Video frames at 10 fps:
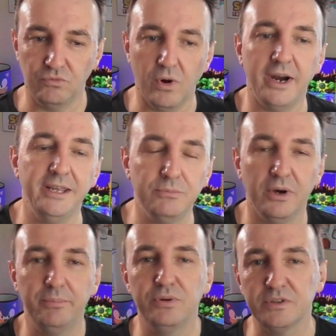riding
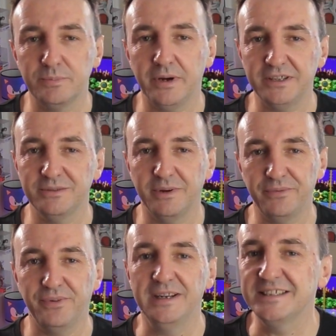my push bike to my
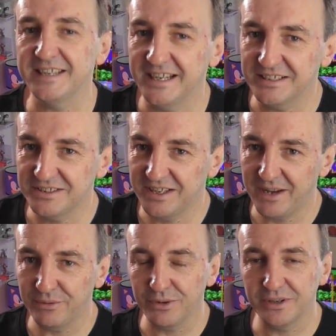friend's house to
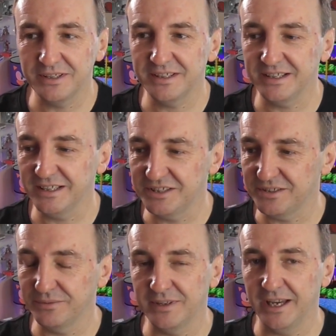have a look at the
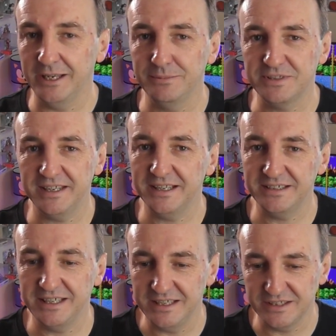list of games that
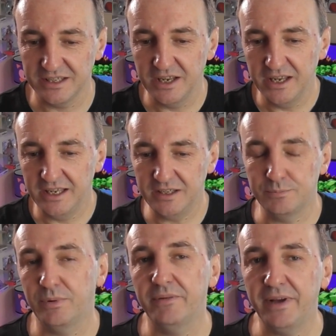his
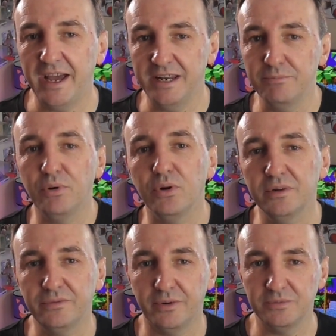brother had
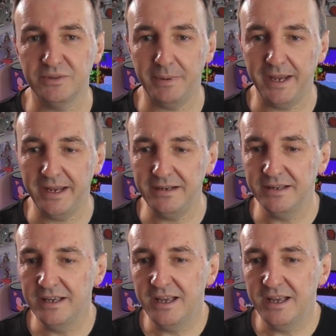imported from Japan.